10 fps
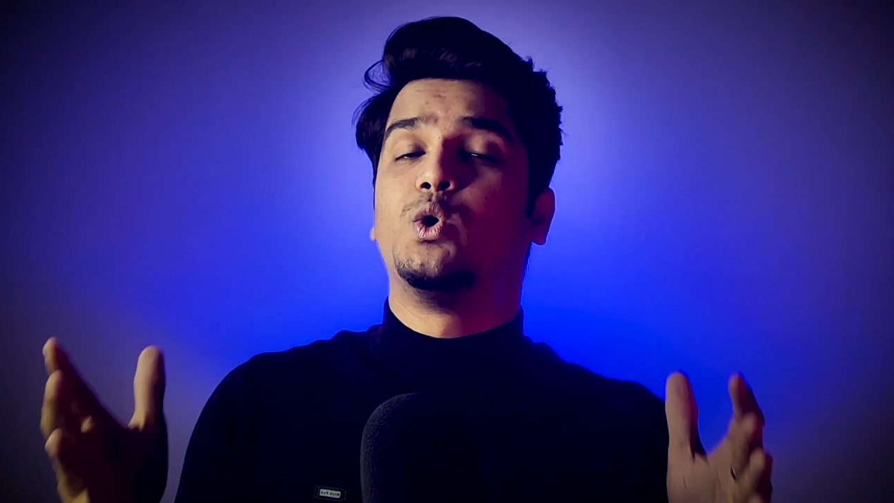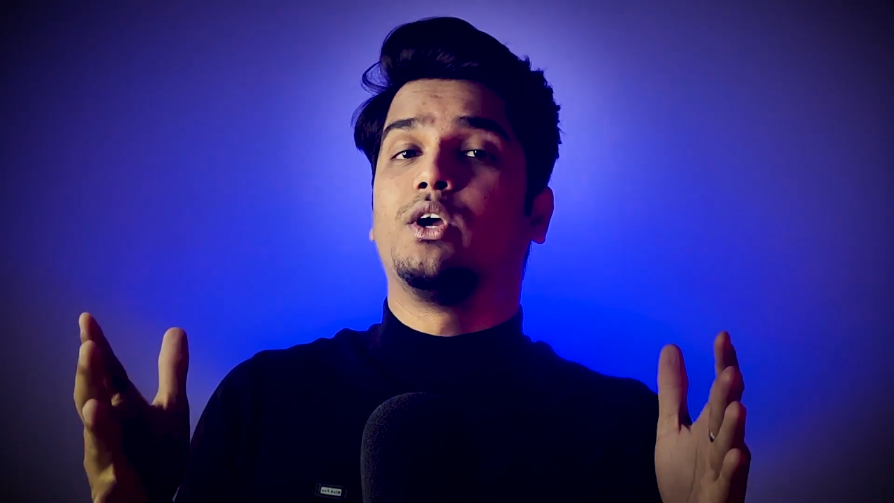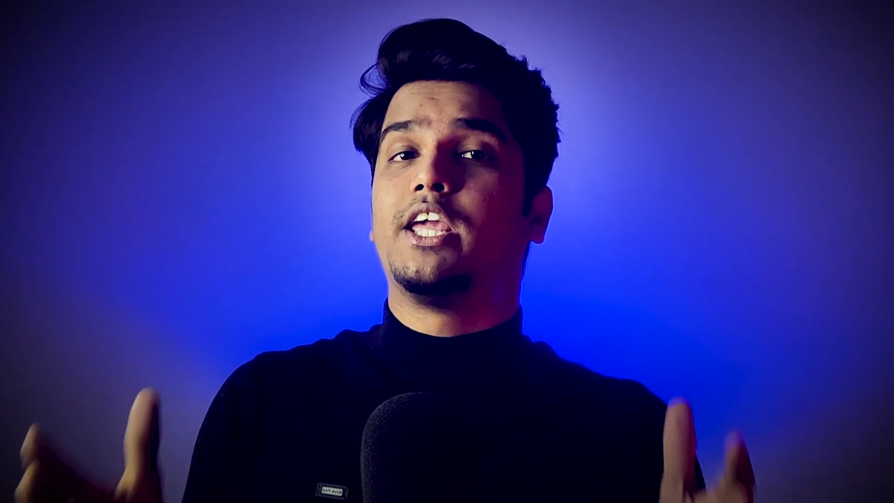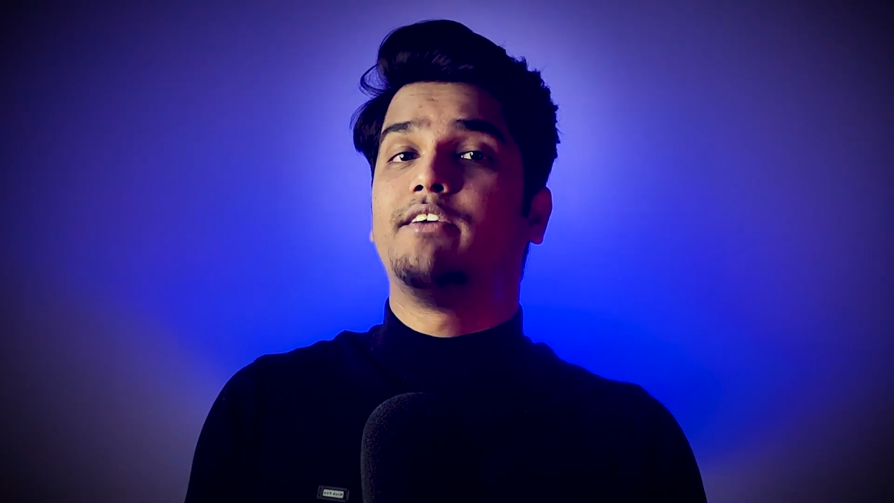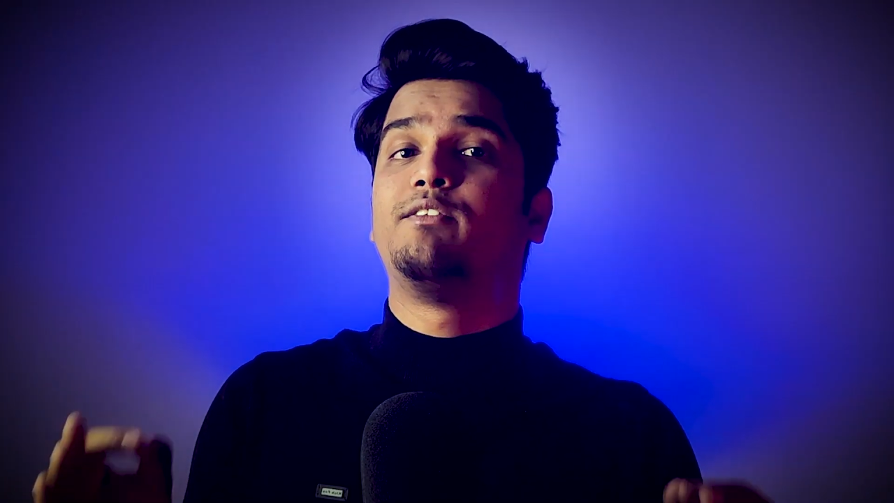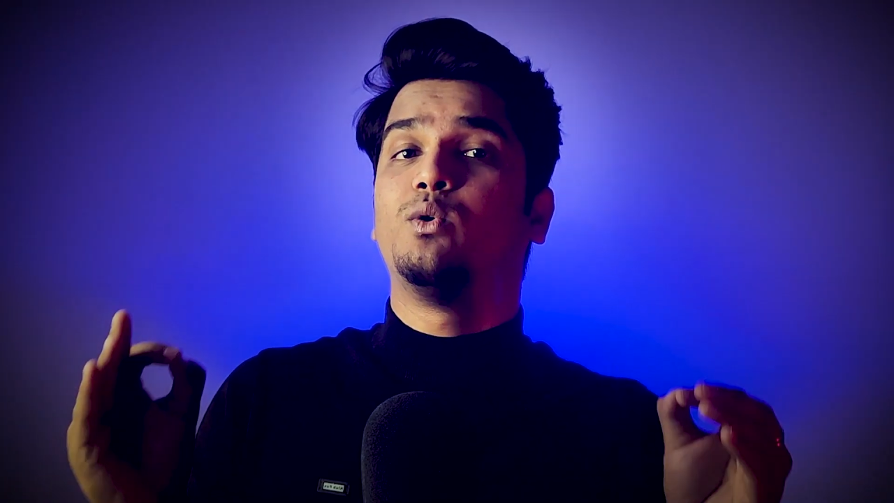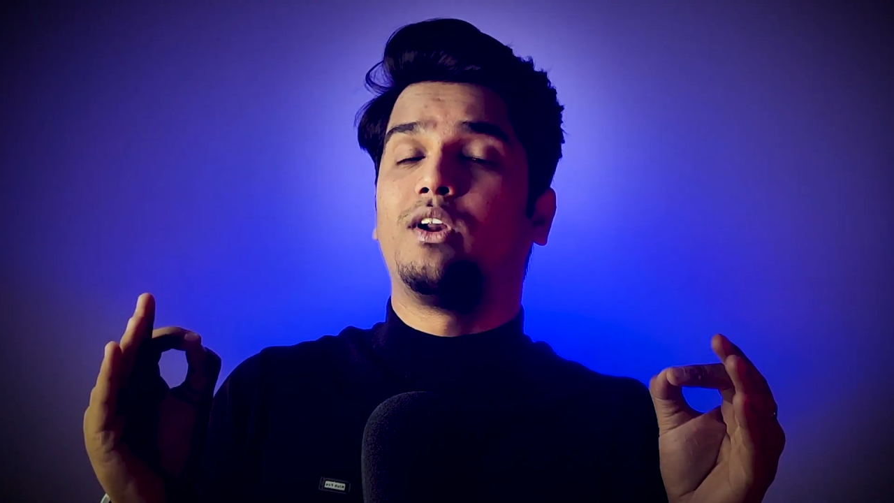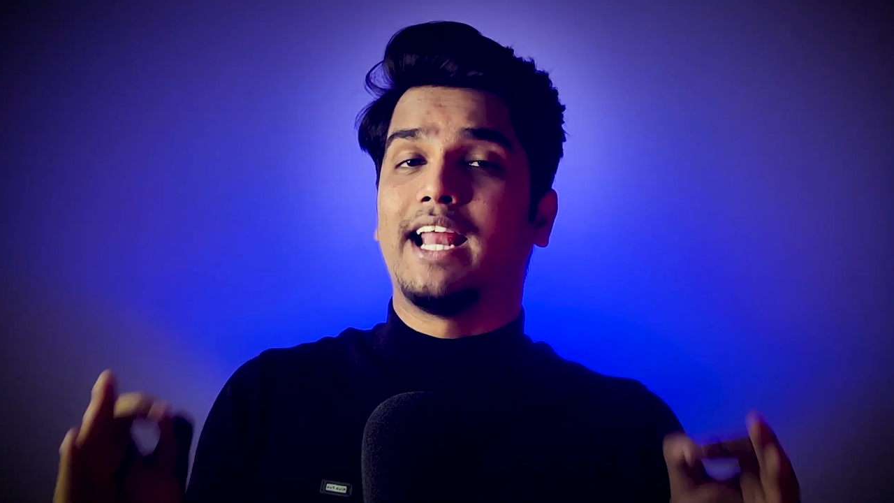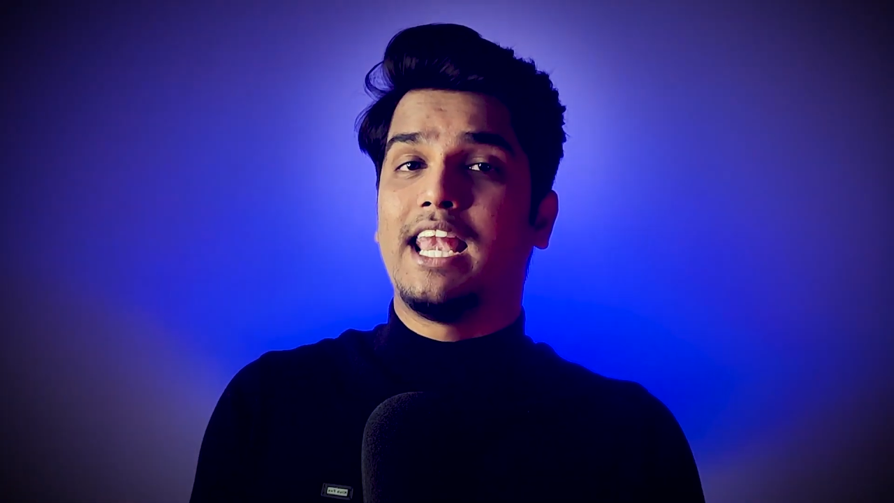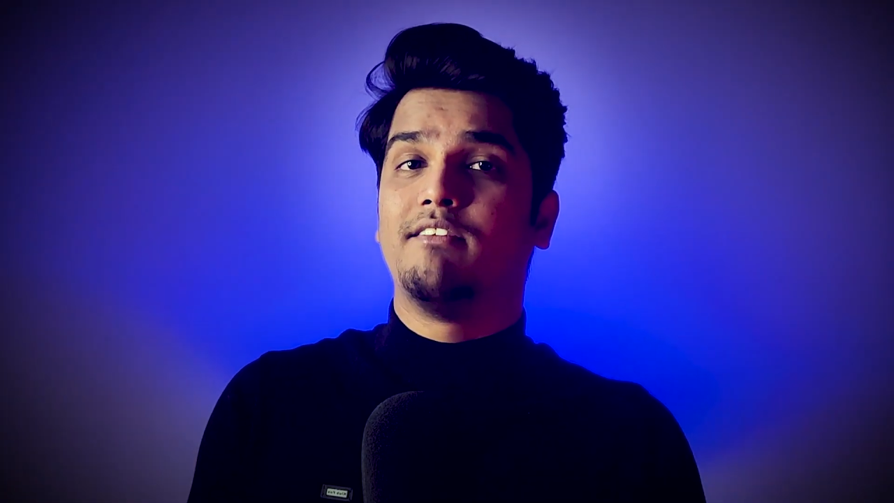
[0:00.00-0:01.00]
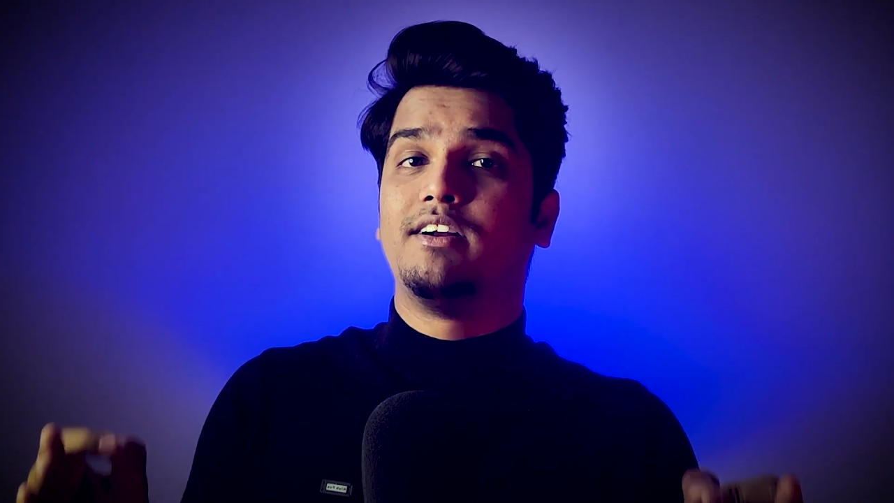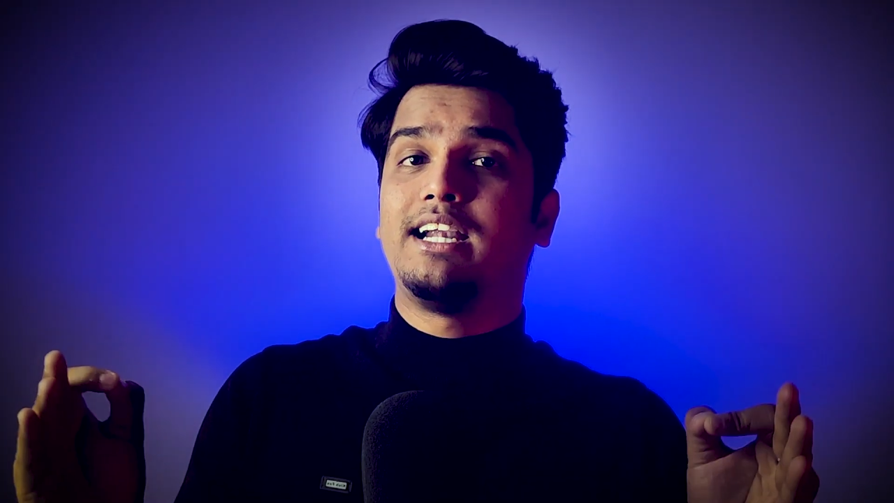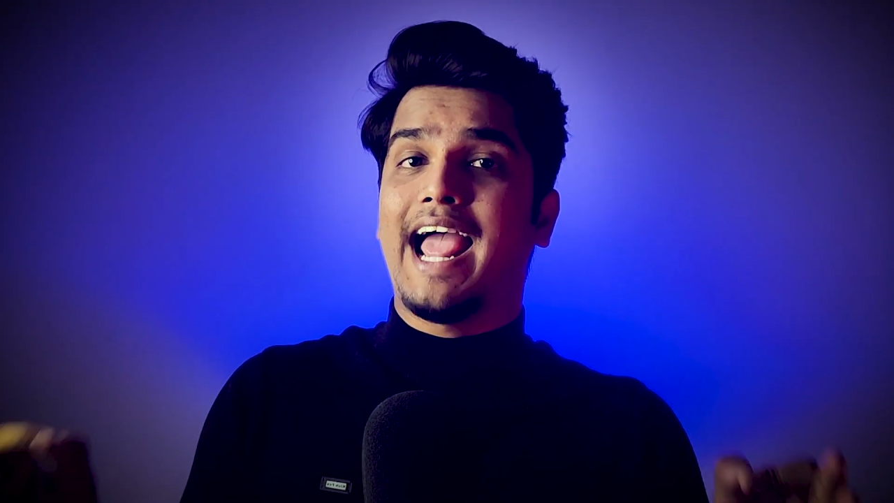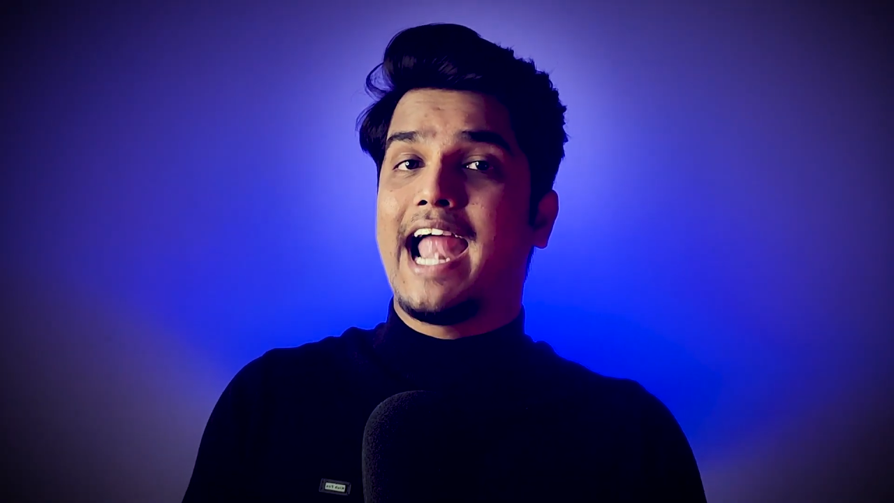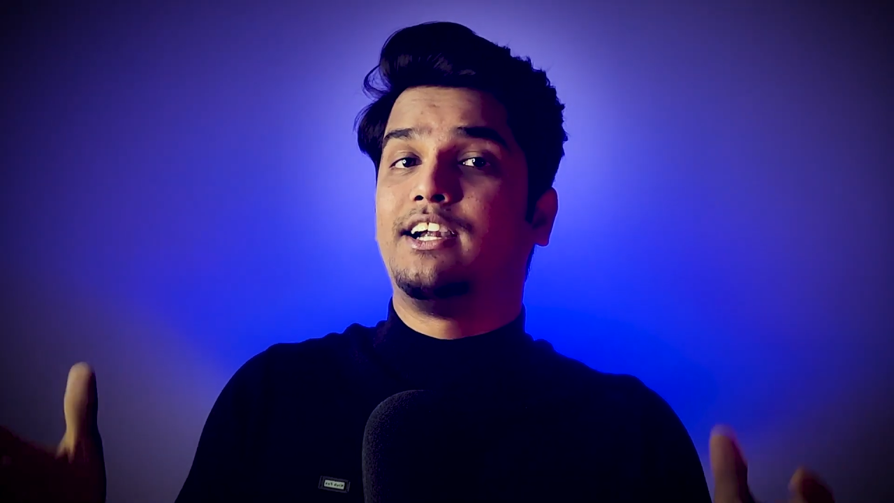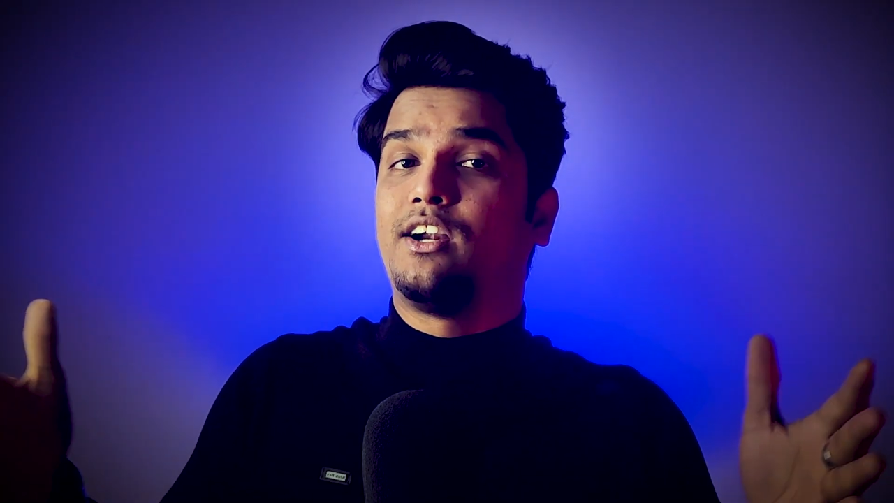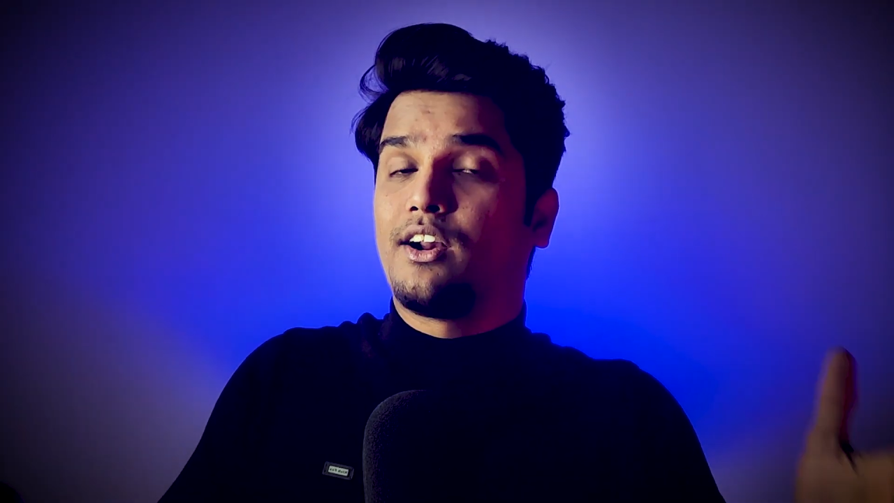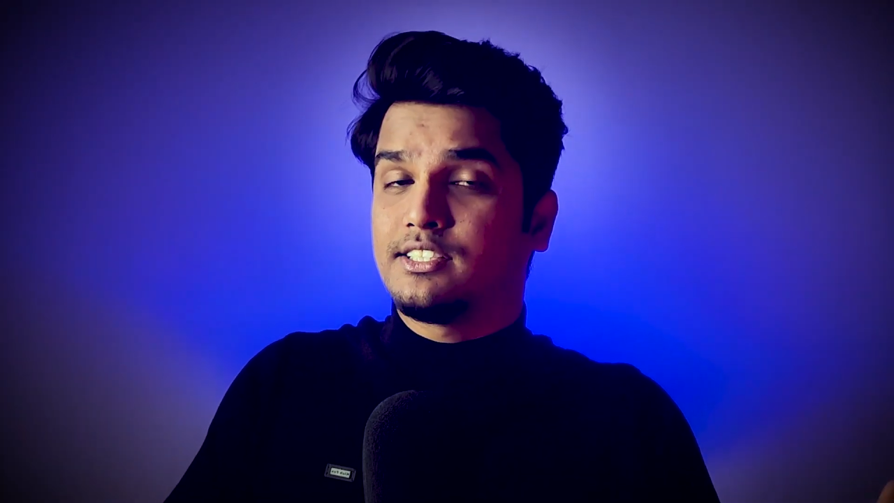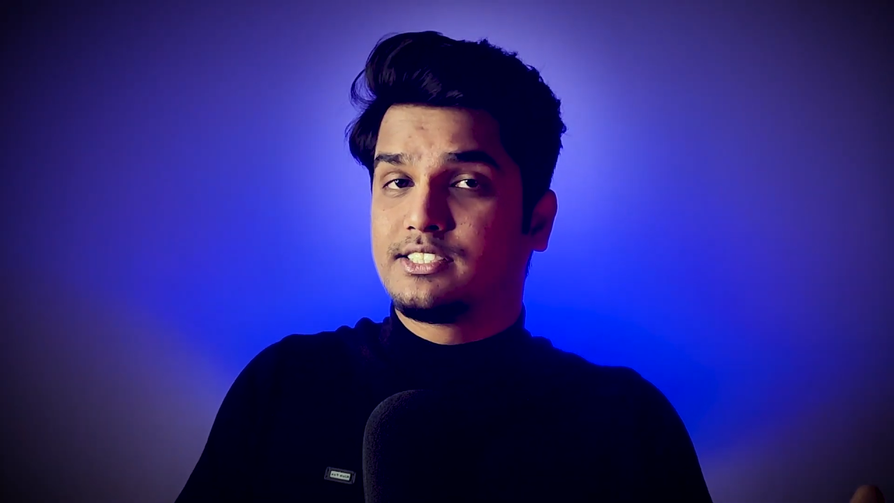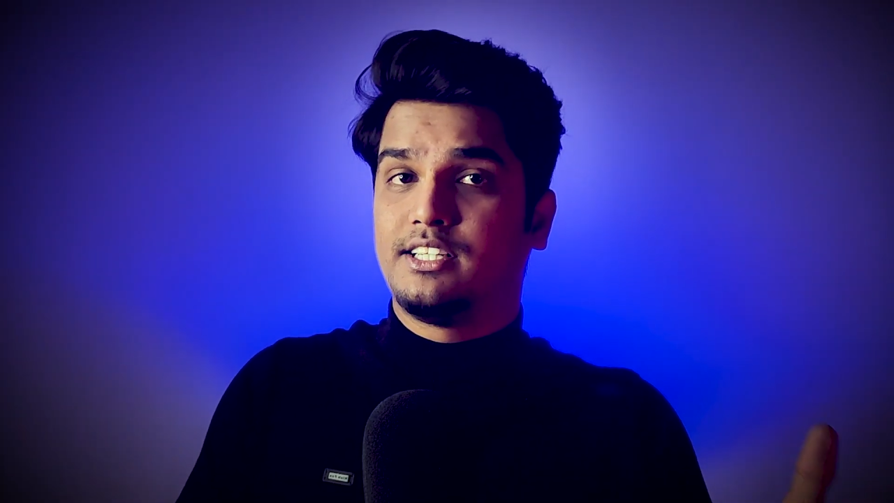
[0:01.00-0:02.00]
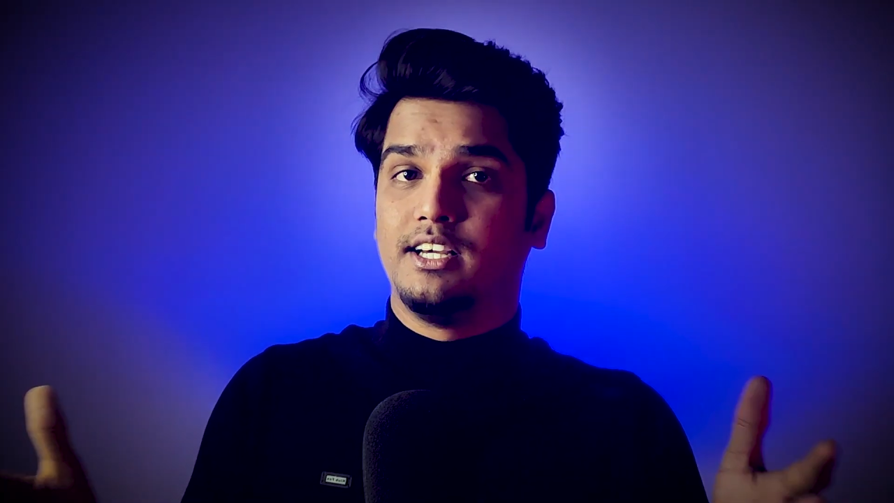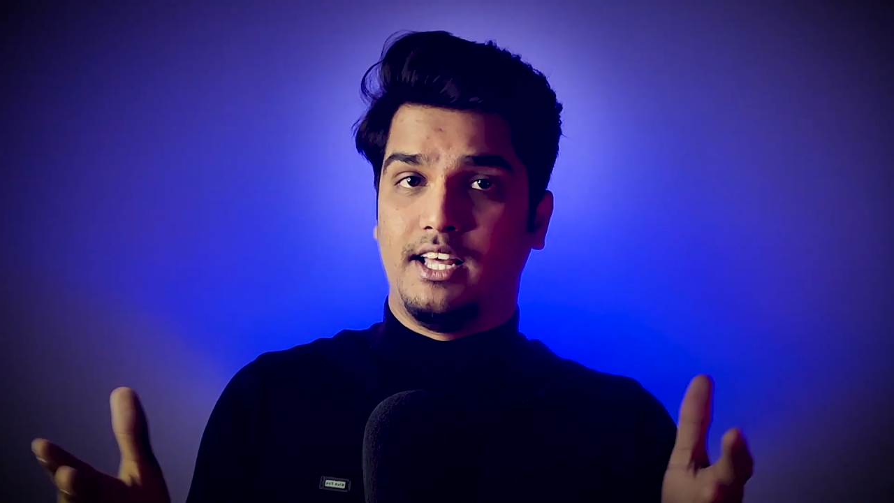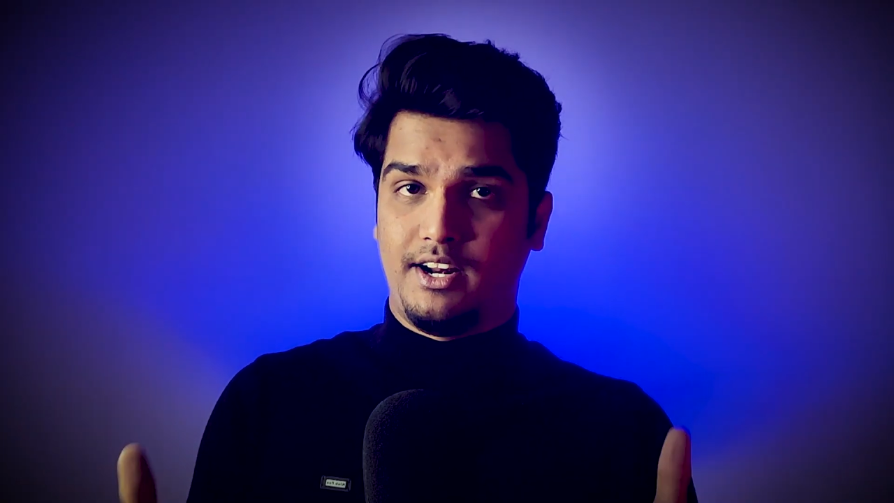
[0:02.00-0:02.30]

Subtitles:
to give you relevant and trusted